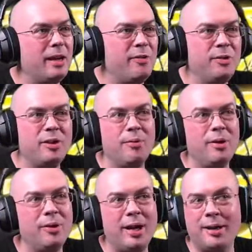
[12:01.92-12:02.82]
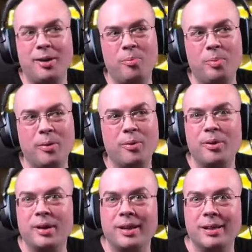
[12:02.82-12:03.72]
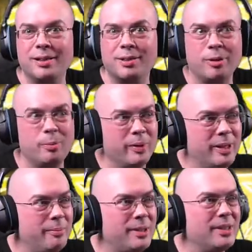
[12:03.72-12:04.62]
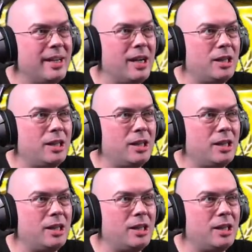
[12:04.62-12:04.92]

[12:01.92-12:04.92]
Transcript: Yeah, if you don't know that combo, you're kind of screwed with them because they